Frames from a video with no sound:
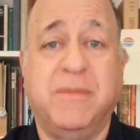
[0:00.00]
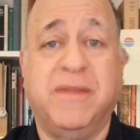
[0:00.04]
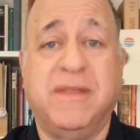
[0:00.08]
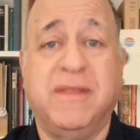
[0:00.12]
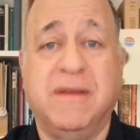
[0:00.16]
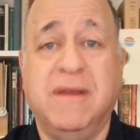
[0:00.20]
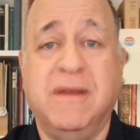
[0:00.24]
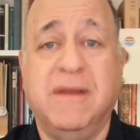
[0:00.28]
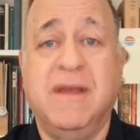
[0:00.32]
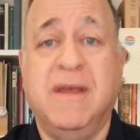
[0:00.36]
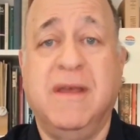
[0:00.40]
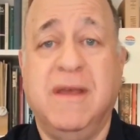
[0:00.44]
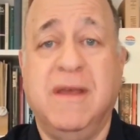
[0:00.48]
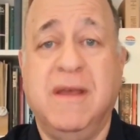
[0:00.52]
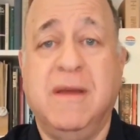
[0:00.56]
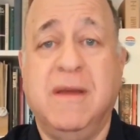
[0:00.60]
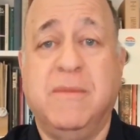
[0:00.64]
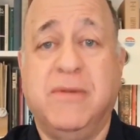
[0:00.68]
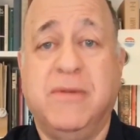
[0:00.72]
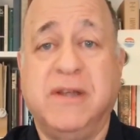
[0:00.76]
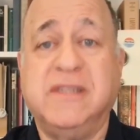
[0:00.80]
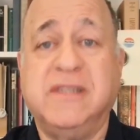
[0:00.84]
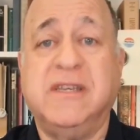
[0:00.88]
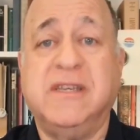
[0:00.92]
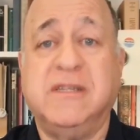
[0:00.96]
But the
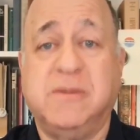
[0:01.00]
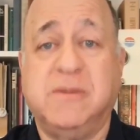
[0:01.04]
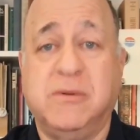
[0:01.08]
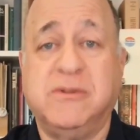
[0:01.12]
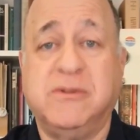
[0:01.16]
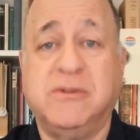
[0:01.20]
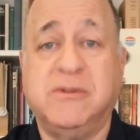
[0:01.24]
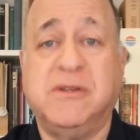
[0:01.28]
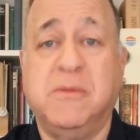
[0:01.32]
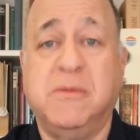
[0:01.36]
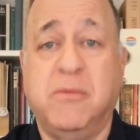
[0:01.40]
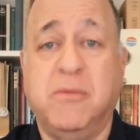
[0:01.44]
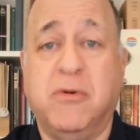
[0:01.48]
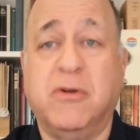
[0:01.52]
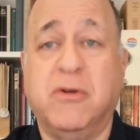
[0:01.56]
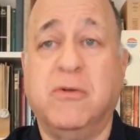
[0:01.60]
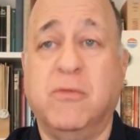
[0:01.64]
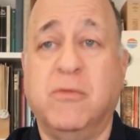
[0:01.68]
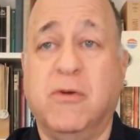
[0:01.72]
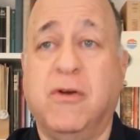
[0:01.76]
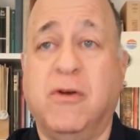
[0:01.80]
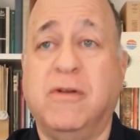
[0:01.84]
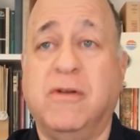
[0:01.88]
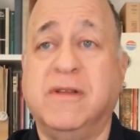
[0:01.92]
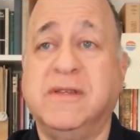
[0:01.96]
president's most
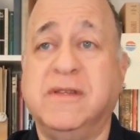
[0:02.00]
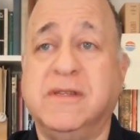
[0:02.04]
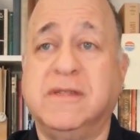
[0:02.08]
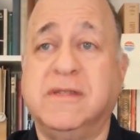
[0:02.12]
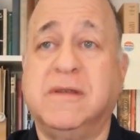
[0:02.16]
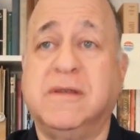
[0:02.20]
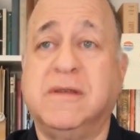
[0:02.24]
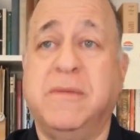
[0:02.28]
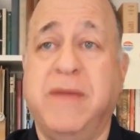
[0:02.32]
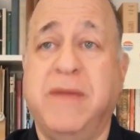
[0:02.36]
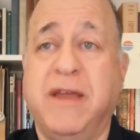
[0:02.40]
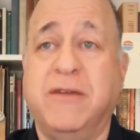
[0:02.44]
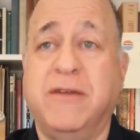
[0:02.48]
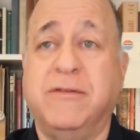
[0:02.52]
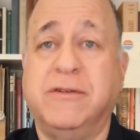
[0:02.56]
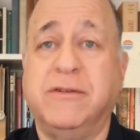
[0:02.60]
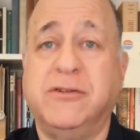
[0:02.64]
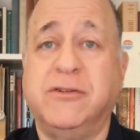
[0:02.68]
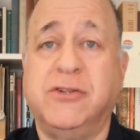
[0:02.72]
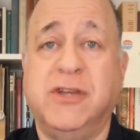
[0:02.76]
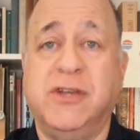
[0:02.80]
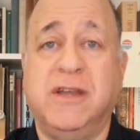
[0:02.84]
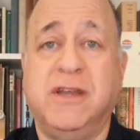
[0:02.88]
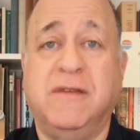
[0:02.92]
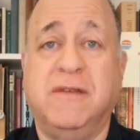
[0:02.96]
important role is as commander in
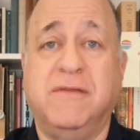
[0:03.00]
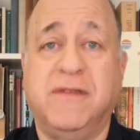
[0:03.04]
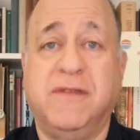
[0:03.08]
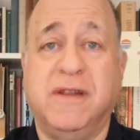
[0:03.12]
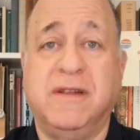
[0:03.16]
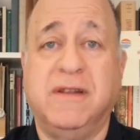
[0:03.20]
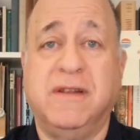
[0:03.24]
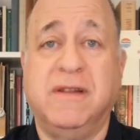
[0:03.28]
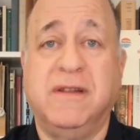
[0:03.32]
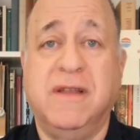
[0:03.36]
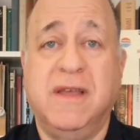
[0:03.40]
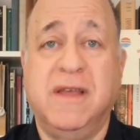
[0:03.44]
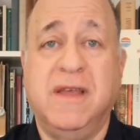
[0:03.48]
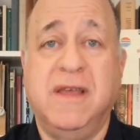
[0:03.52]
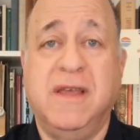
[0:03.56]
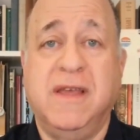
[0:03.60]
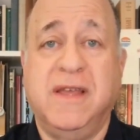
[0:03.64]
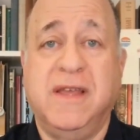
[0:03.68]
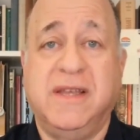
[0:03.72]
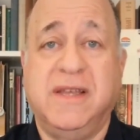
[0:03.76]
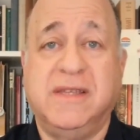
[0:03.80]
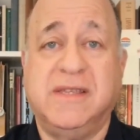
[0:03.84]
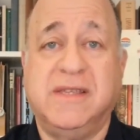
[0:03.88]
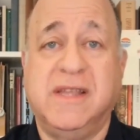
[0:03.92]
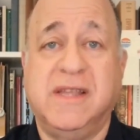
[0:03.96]
chief, and
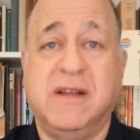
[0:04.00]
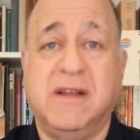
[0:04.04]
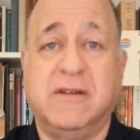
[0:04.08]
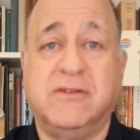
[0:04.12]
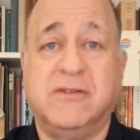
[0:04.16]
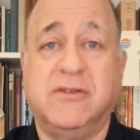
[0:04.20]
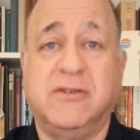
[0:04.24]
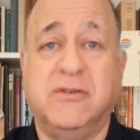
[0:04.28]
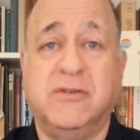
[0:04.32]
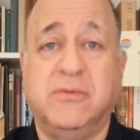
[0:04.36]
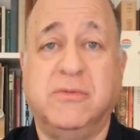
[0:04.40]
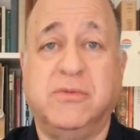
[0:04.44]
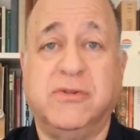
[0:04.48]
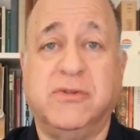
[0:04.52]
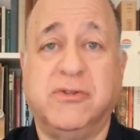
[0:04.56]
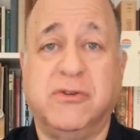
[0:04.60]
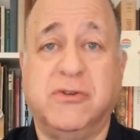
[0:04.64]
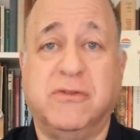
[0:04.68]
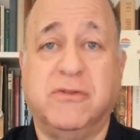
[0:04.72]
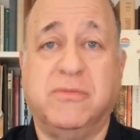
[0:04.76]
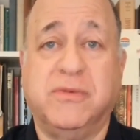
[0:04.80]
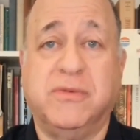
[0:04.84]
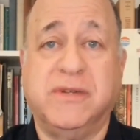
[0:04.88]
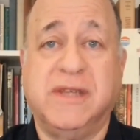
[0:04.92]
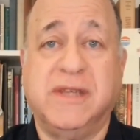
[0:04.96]
is there to
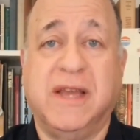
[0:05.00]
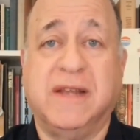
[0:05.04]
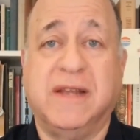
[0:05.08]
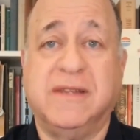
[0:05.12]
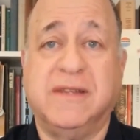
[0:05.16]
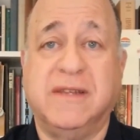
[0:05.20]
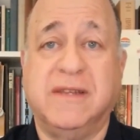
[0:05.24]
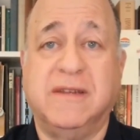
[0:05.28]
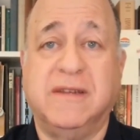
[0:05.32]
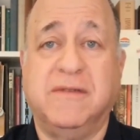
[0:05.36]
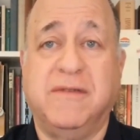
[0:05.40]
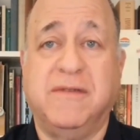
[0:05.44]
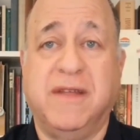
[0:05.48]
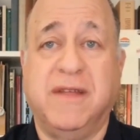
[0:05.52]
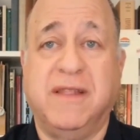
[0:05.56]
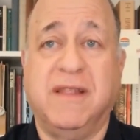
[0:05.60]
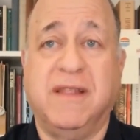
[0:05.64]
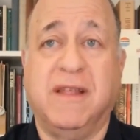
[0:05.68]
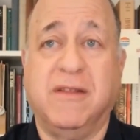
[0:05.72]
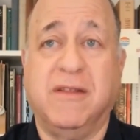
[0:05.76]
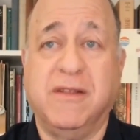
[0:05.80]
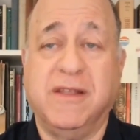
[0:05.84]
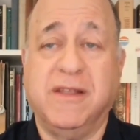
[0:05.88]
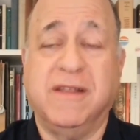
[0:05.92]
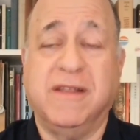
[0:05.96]
preserve, protect, and defend
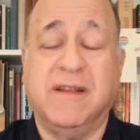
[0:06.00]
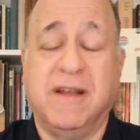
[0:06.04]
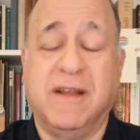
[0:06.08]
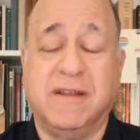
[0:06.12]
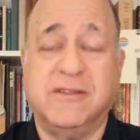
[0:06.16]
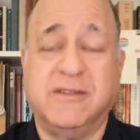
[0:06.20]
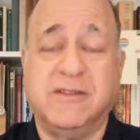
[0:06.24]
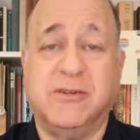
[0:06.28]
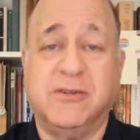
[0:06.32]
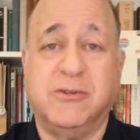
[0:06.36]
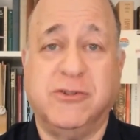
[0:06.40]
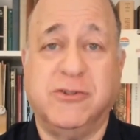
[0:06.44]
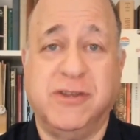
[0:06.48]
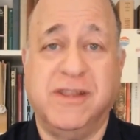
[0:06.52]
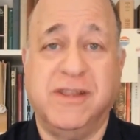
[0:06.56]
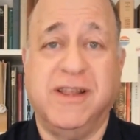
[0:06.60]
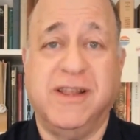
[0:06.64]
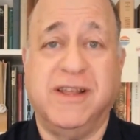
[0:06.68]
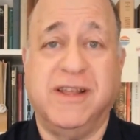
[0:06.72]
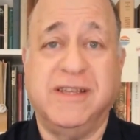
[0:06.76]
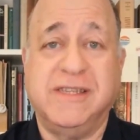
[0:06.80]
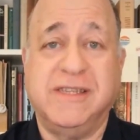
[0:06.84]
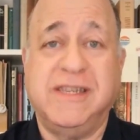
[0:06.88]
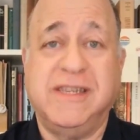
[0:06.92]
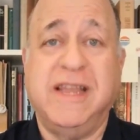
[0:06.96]
not only the Constitution of the
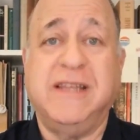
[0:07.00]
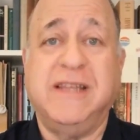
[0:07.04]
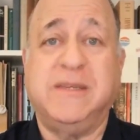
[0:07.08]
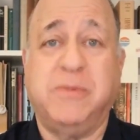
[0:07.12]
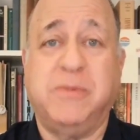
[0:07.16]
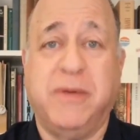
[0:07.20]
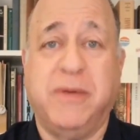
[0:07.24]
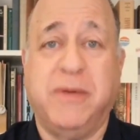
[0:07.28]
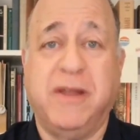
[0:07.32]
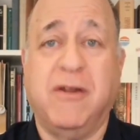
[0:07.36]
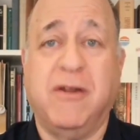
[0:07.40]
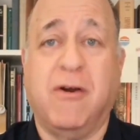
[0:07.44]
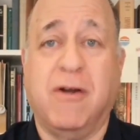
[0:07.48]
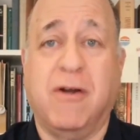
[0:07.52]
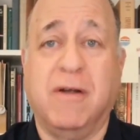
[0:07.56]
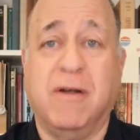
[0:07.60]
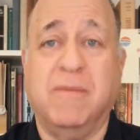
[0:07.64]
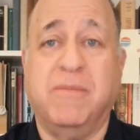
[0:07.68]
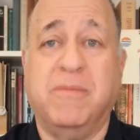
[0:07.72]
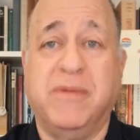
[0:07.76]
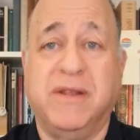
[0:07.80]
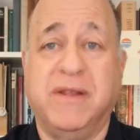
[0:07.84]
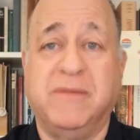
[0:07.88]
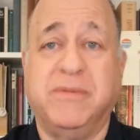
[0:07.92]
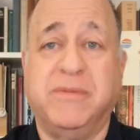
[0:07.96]
United States,
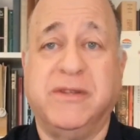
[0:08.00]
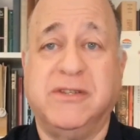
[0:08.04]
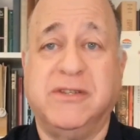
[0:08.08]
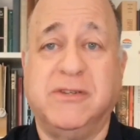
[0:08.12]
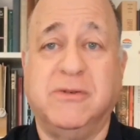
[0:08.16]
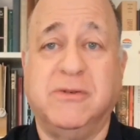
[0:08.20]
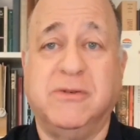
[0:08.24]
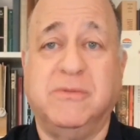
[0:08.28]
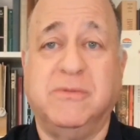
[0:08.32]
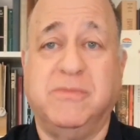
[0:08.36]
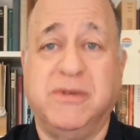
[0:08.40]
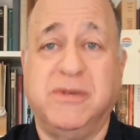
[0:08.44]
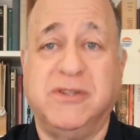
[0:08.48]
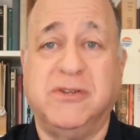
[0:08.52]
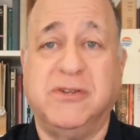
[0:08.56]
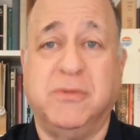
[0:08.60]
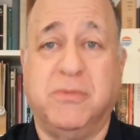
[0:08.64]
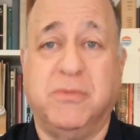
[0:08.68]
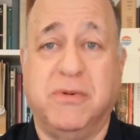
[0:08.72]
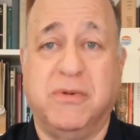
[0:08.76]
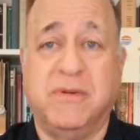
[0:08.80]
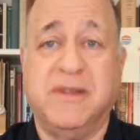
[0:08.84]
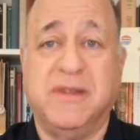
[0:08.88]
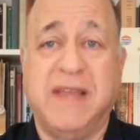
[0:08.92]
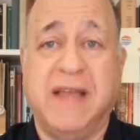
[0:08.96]
but to
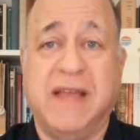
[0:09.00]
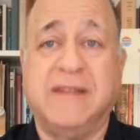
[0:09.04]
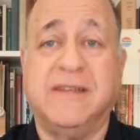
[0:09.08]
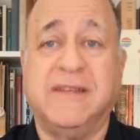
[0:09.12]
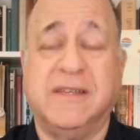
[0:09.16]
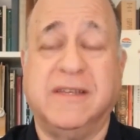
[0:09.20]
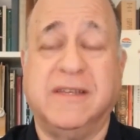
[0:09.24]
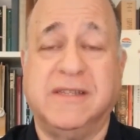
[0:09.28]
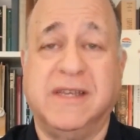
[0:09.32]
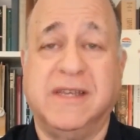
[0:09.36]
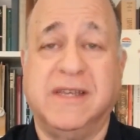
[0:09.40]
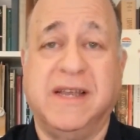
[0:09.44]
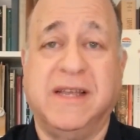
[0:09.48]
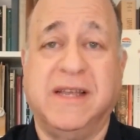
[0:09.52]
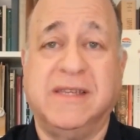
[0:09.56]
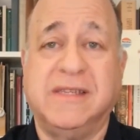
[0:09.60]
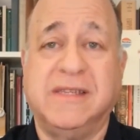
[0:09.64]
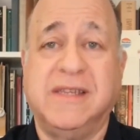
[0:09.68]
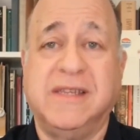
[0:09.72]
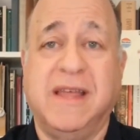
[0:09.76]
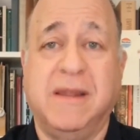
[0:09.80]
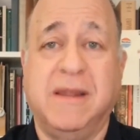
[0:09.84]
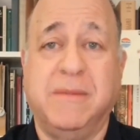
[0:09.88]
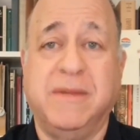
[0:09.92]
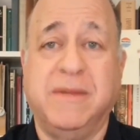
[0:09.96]
protect us
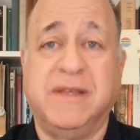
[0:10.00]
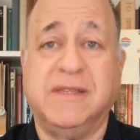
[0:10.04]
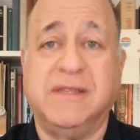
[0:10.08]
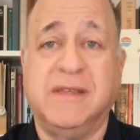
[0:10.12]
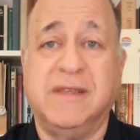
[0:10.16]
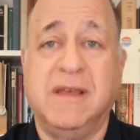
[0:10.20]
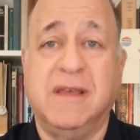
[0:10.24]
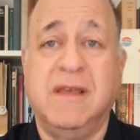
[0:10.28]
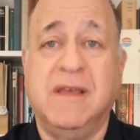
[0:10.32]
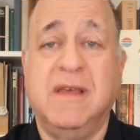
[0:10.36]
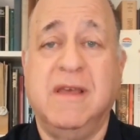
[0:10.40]
against enemies,